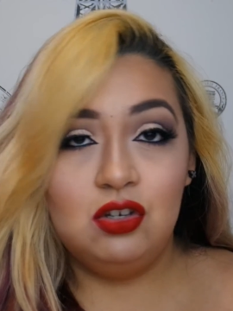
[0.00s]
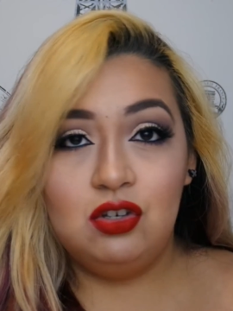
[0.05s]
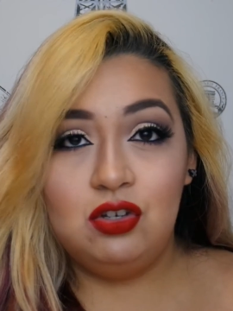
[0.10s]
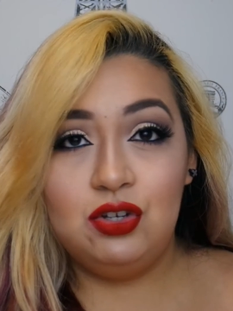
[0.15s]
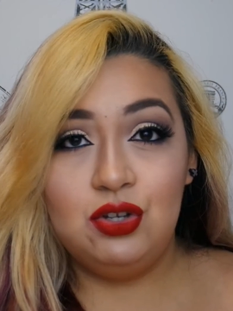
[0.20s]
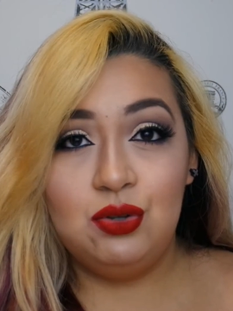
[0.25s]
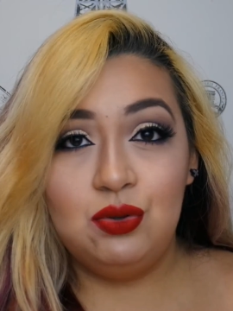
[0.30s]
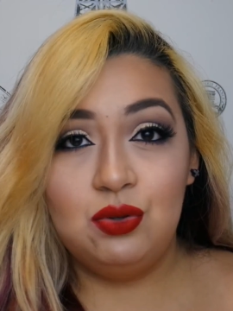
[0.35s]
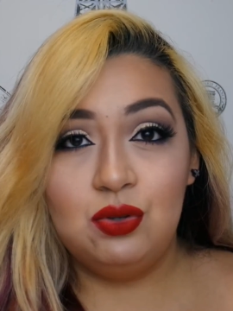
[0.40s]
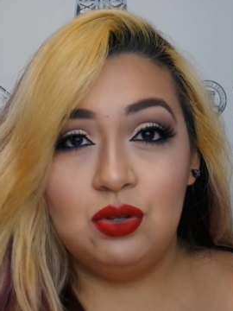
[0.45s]

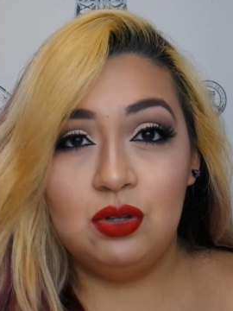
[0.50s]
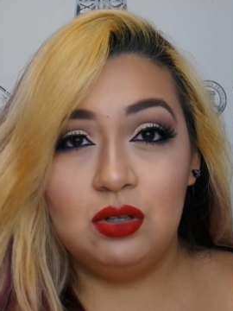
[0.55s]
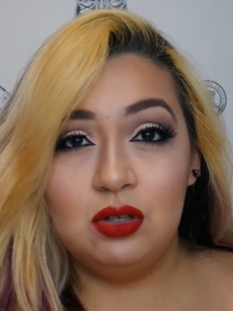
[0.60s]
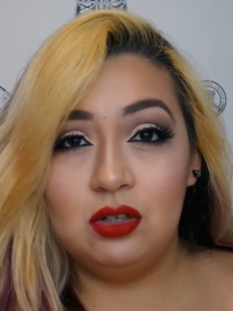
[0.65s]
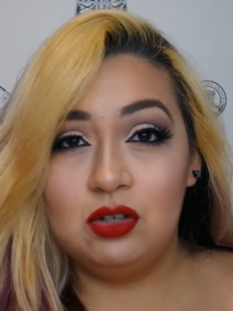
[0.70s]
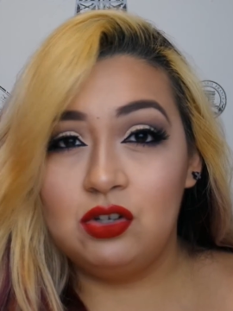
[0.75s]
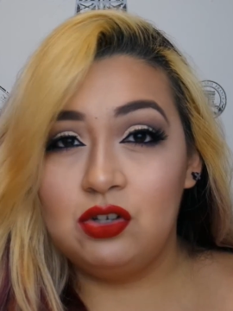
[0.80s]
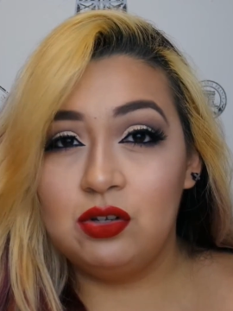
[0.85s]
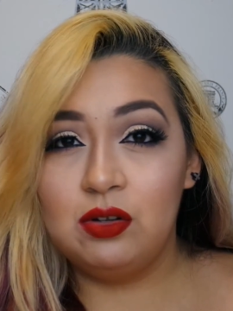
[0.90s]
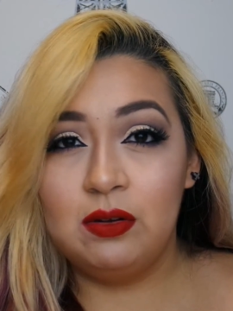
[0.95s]
do
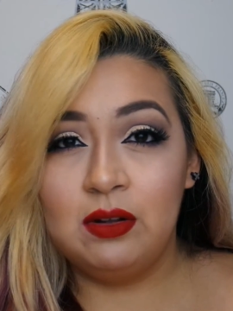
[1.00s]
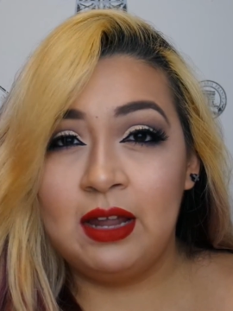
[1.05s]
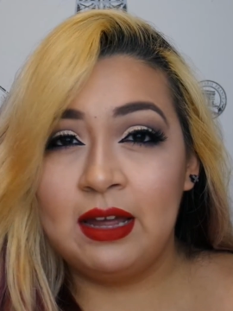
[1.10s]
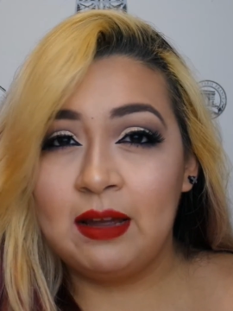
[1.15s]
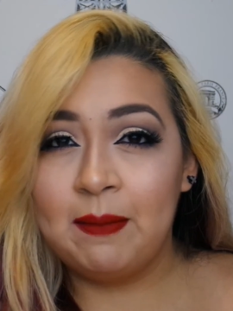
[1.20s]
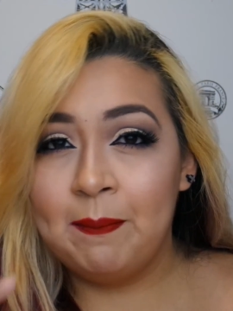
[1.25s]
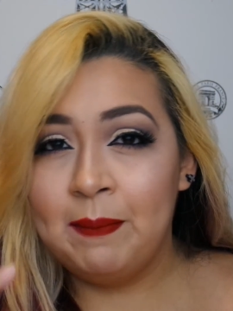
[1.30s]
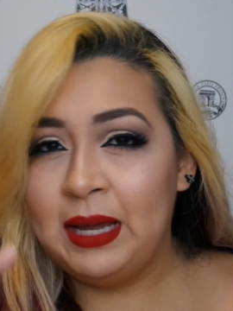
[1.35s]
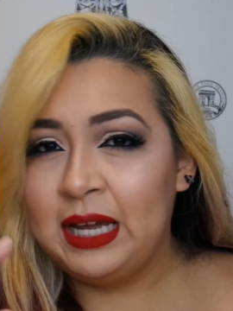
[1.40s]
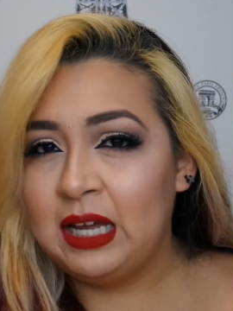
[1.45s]

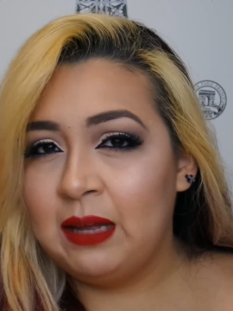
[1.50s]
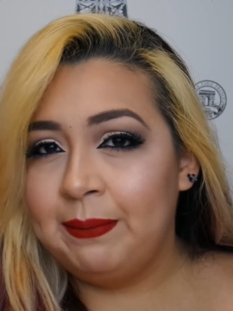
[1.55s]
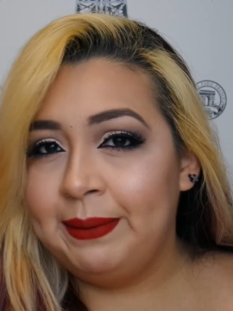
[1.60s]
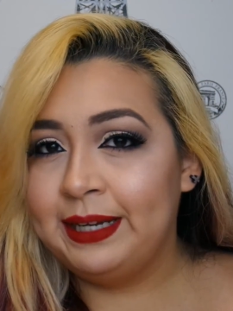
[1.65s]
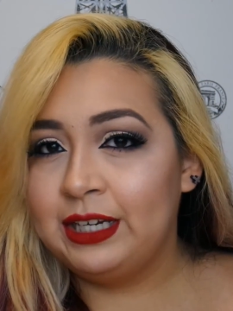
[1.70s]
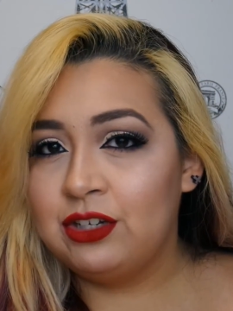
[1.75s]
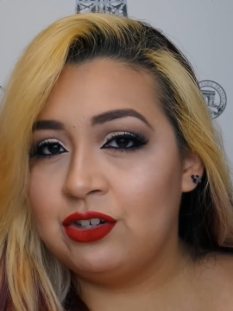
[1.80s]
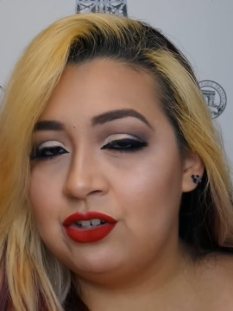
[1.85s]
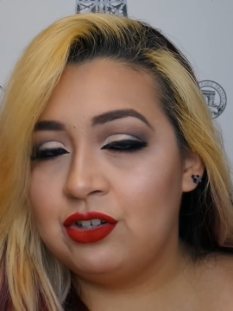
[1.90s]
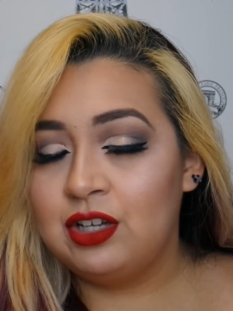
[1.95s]
like makeup
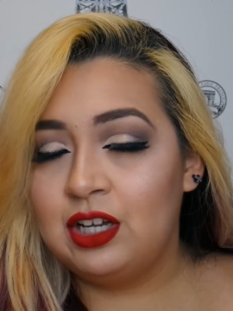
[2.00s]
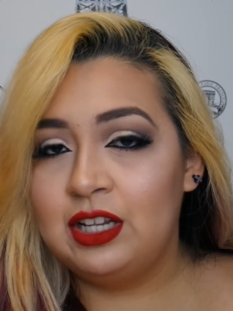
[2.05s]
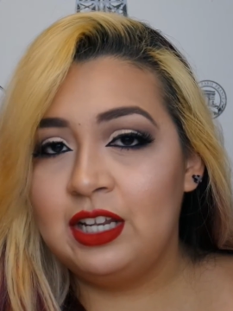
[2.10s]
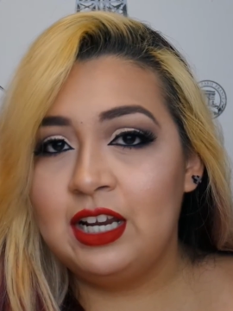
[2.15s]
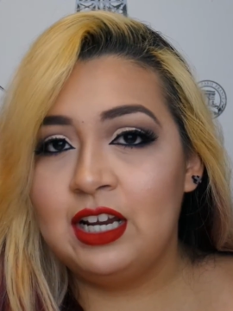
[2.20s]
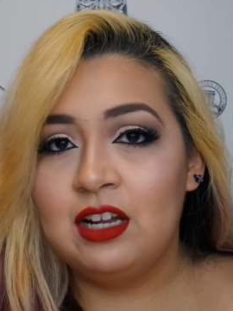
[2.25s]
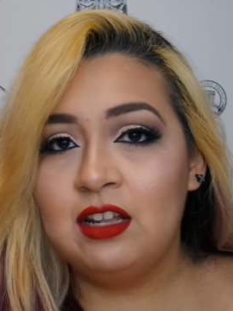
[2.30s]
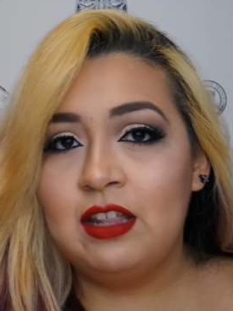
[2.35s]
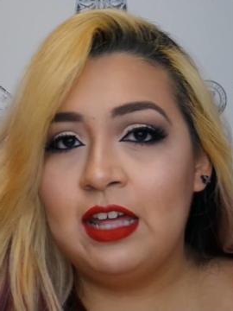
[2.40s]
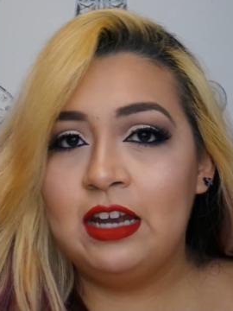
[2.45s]
pictures on
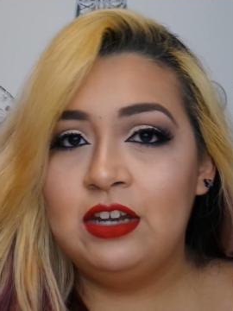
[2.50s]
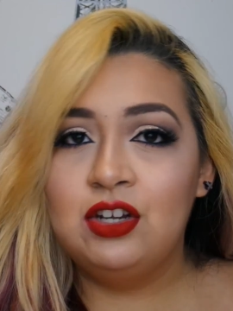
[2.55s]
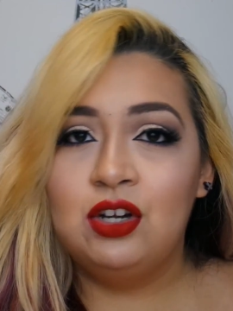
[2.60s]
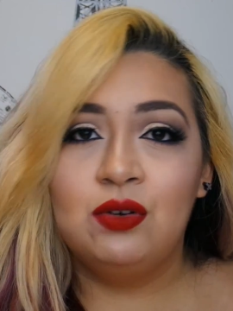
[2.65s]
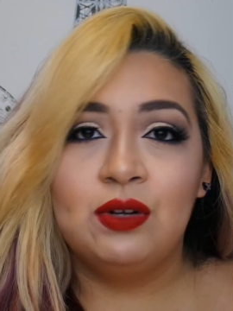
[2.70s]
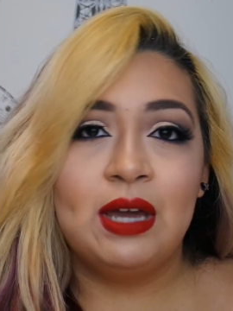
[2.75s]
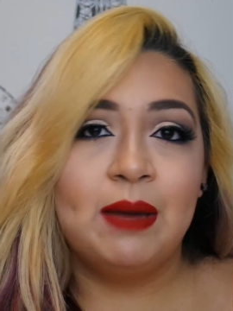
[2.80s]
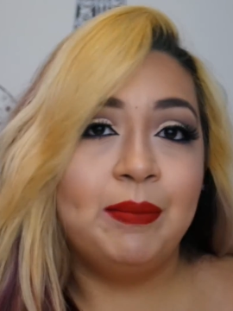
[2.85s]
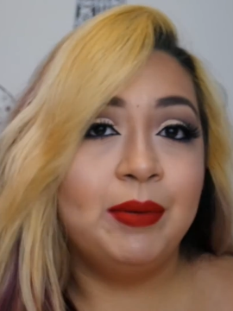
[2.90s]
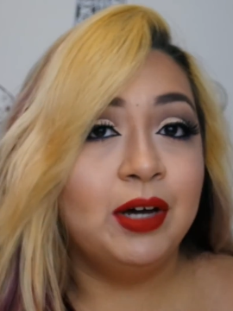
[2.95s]
there that
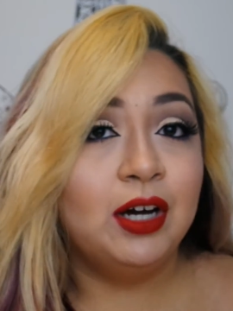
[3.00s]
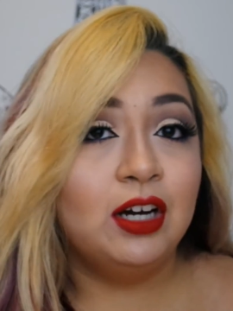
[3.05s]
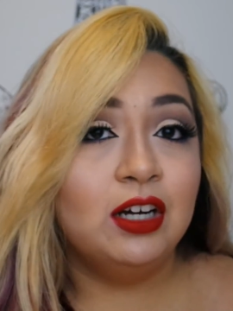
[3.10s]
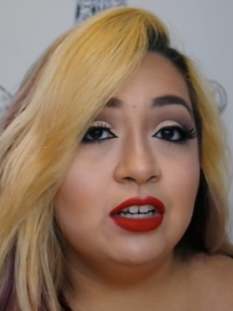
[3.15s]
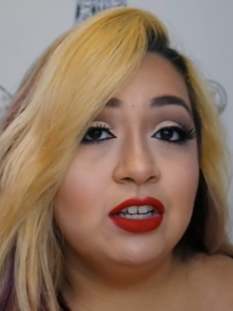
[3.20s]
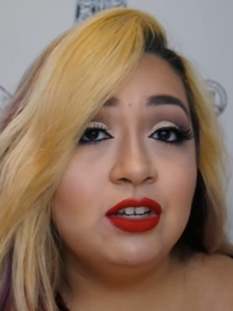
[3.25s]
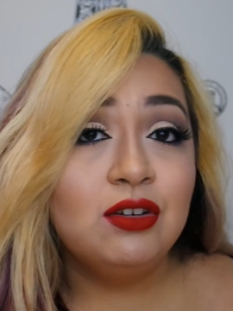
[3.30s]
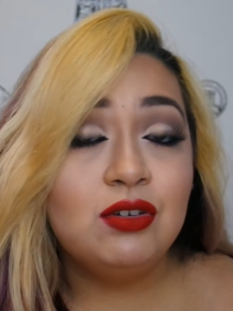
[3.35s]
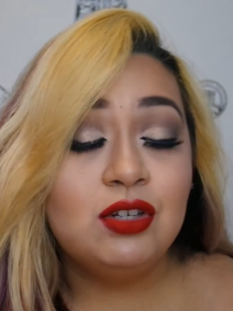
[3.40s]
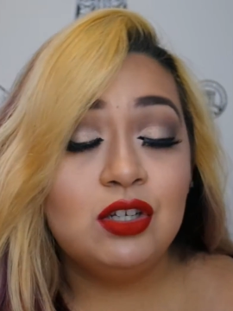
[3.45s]
don't get put
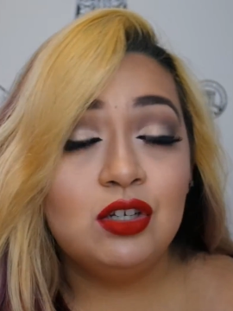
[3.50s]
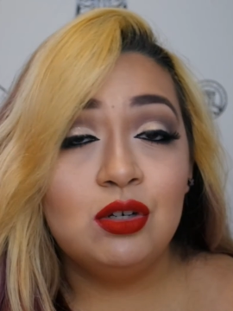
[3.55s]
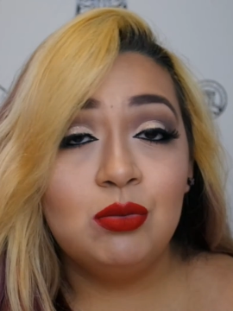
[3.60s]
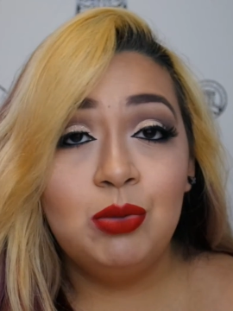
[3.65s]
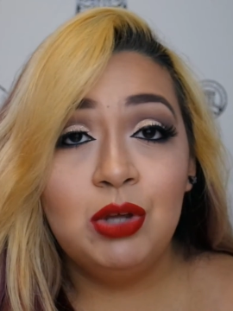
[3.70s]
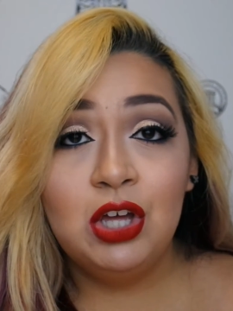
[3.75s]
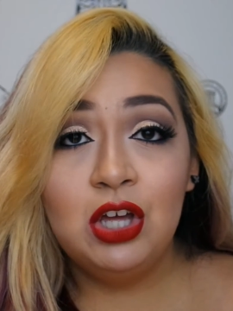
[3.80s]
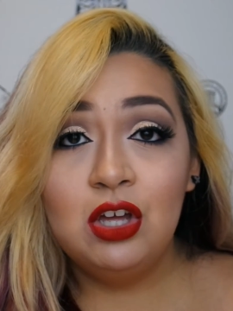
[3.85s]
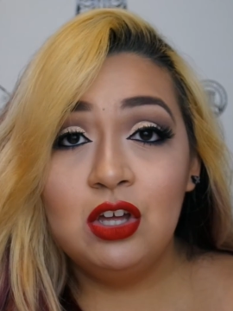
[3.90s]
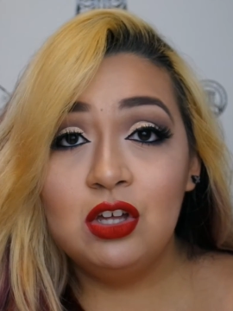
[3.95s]
on YouTube.
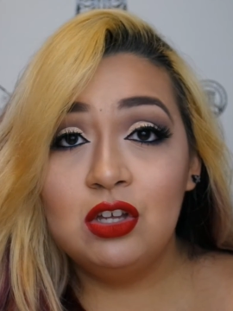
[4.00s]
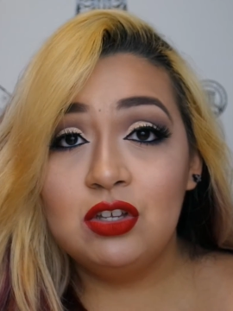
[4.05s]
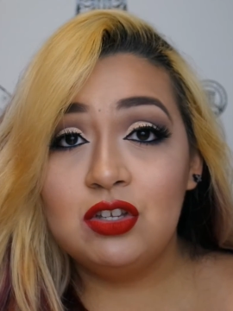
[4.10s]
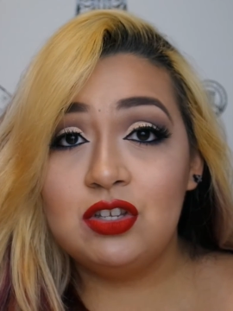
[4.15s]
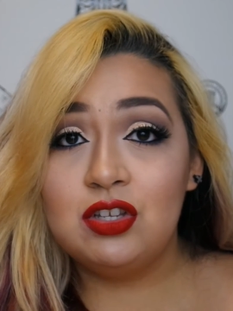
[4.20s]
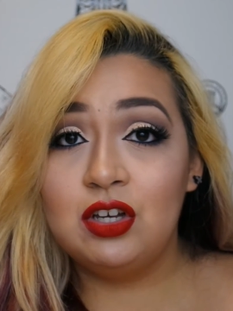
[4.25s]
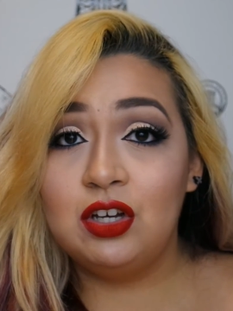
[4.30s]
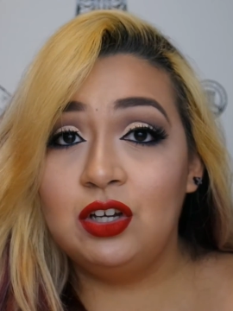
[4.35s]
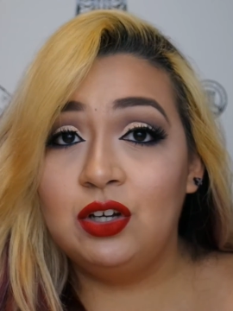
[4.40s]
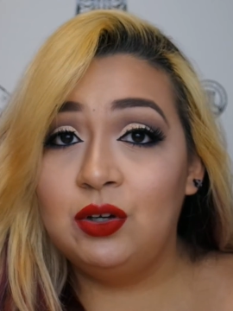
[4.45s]

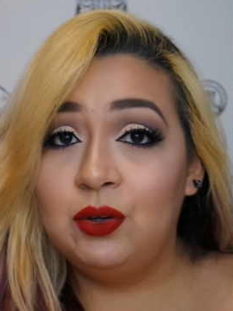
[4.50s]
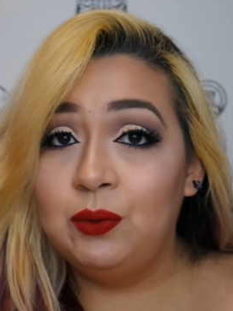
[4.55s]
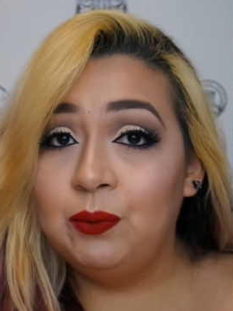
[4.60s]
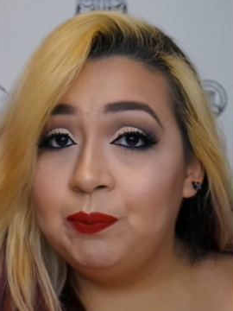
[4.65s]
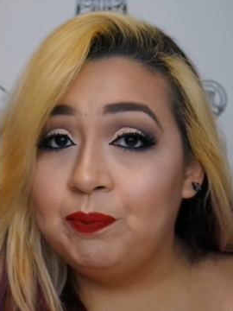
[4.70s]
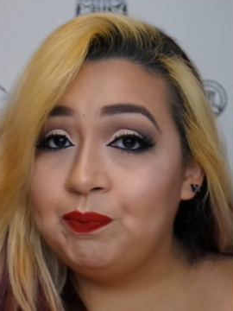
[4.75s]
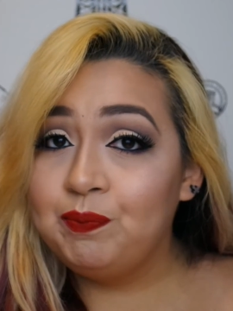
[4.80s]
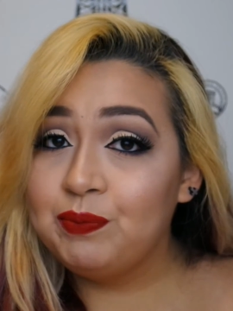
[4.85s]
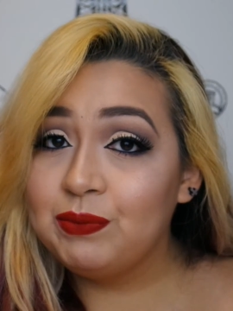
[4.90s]
So